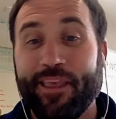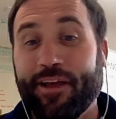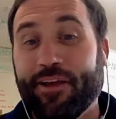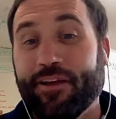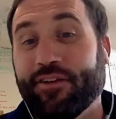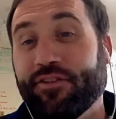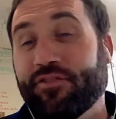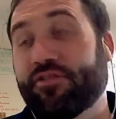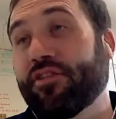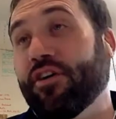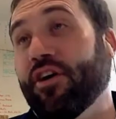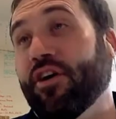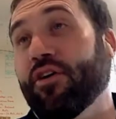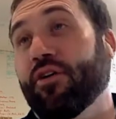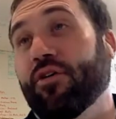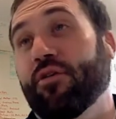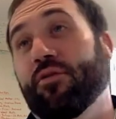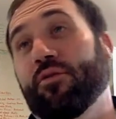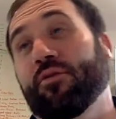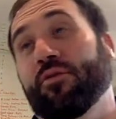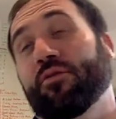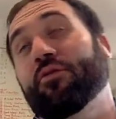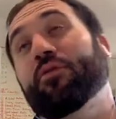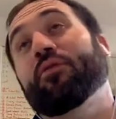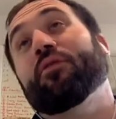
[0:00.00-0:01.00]

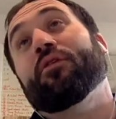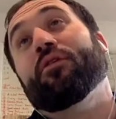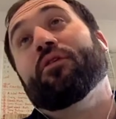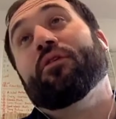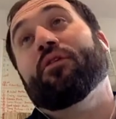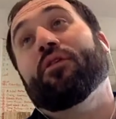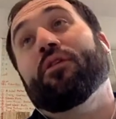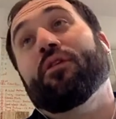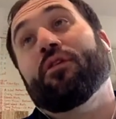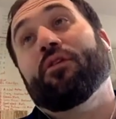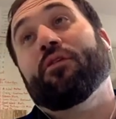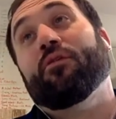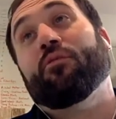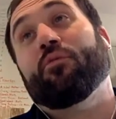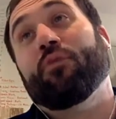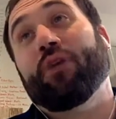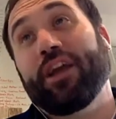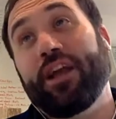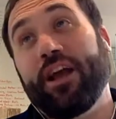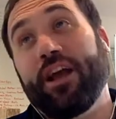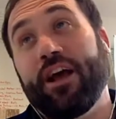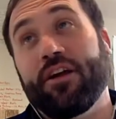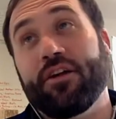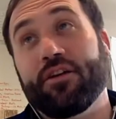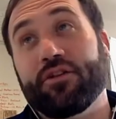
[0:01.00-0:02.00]
So we
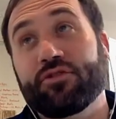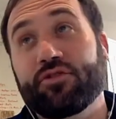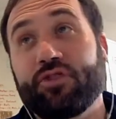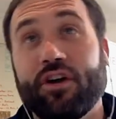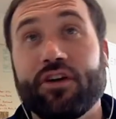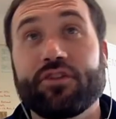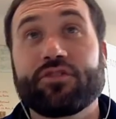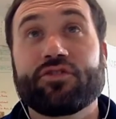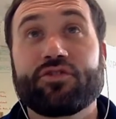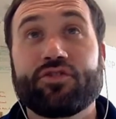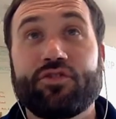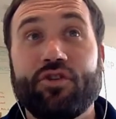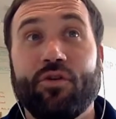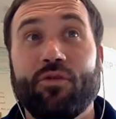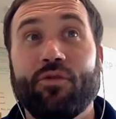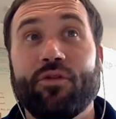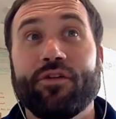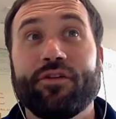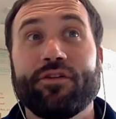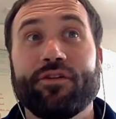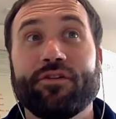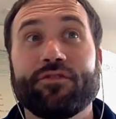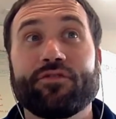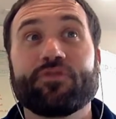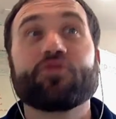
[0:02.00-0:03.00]
got our truck
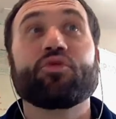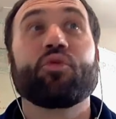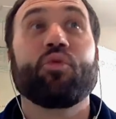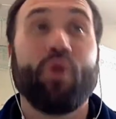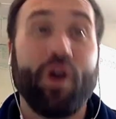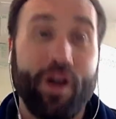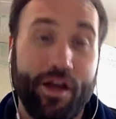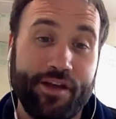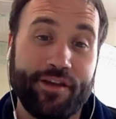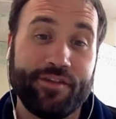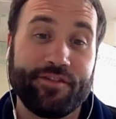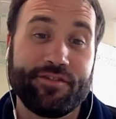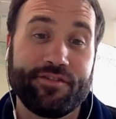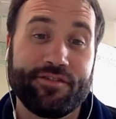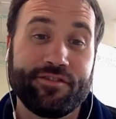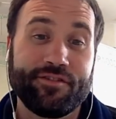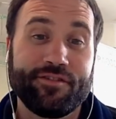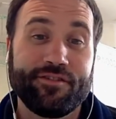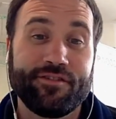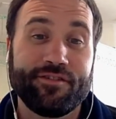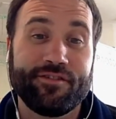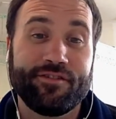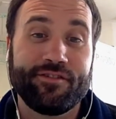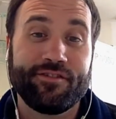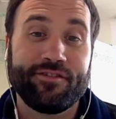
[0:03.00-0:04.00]
stolen twice
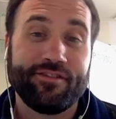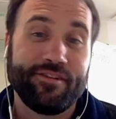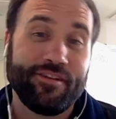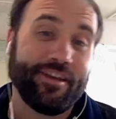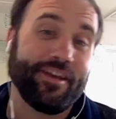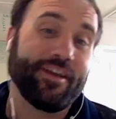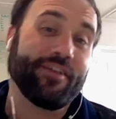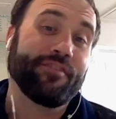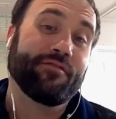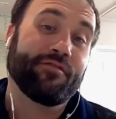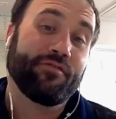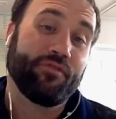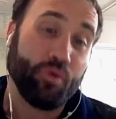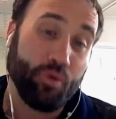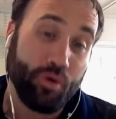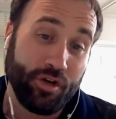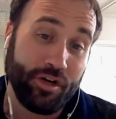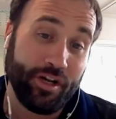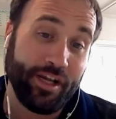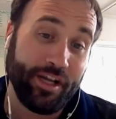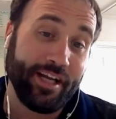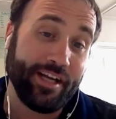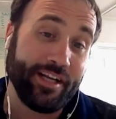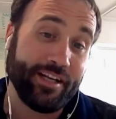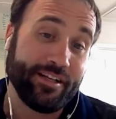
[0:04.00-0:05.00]
in 4
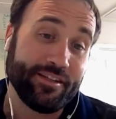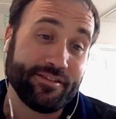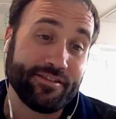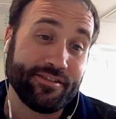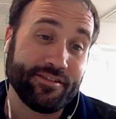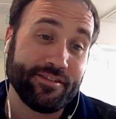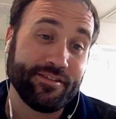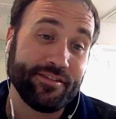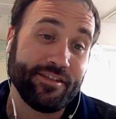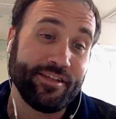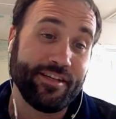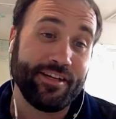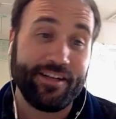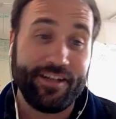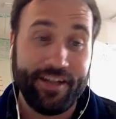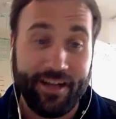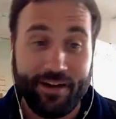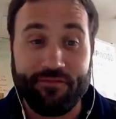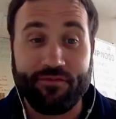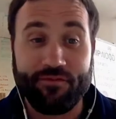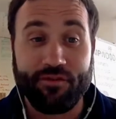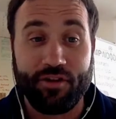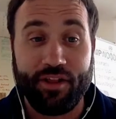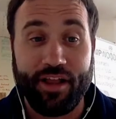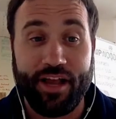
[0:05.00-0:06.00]
days in
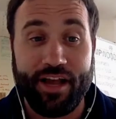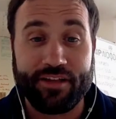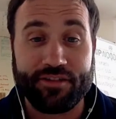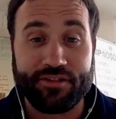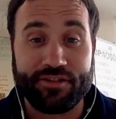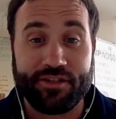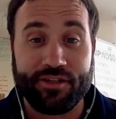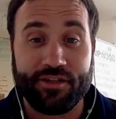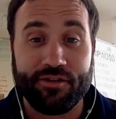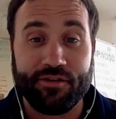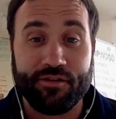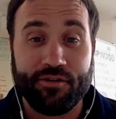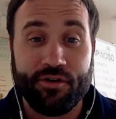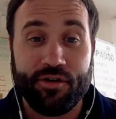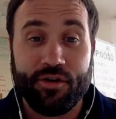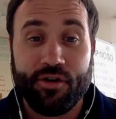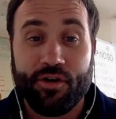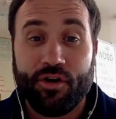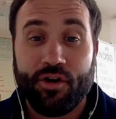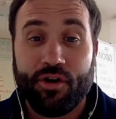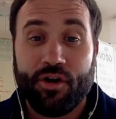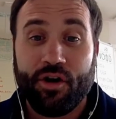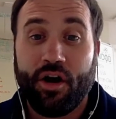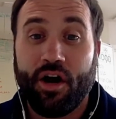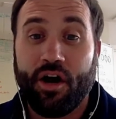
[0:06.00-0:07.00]
Denver last year.
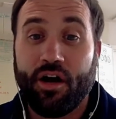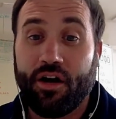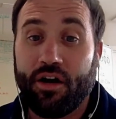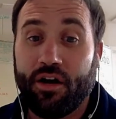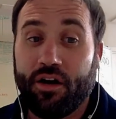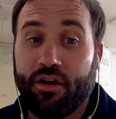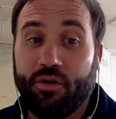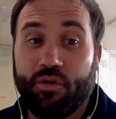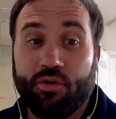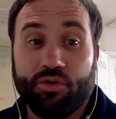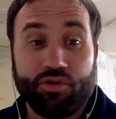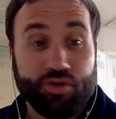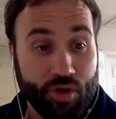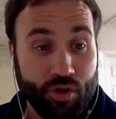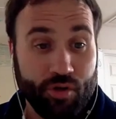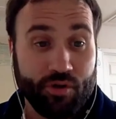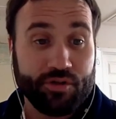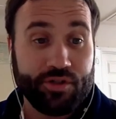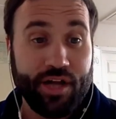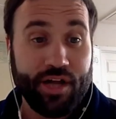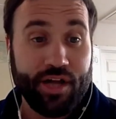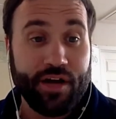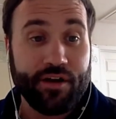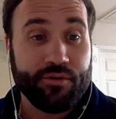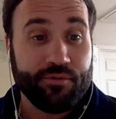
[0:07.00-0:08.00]

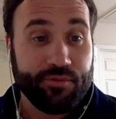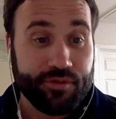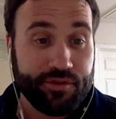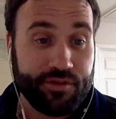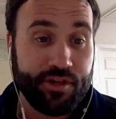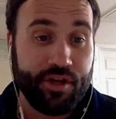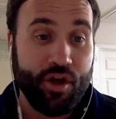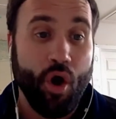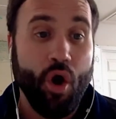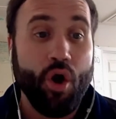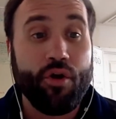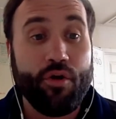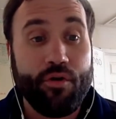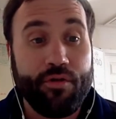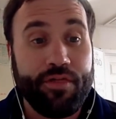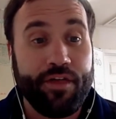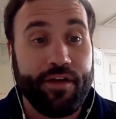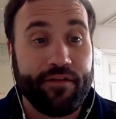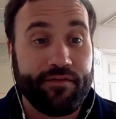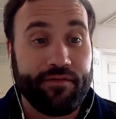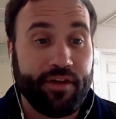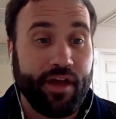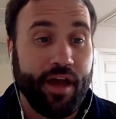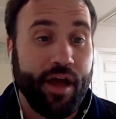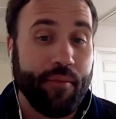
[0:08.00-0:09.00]
Turns out it was the auto
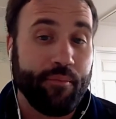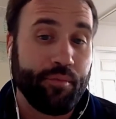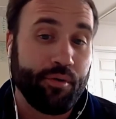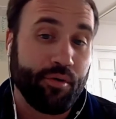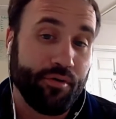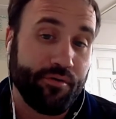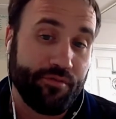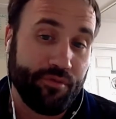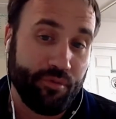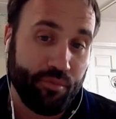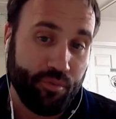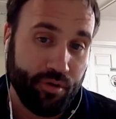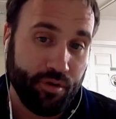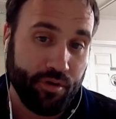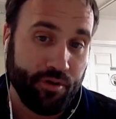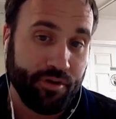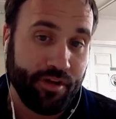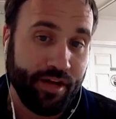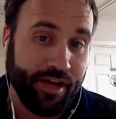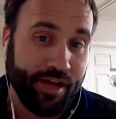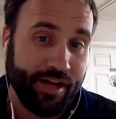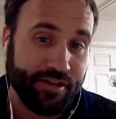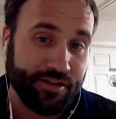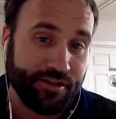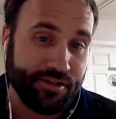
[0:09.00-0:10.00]
theft capital of the
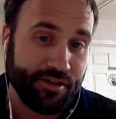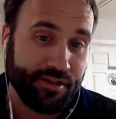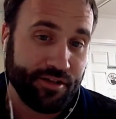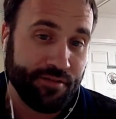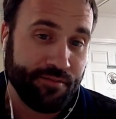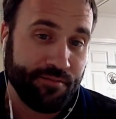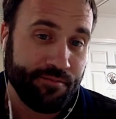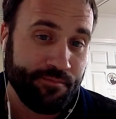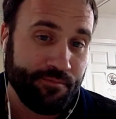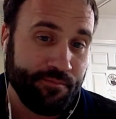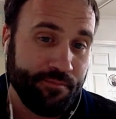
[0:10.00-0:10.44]
world last year.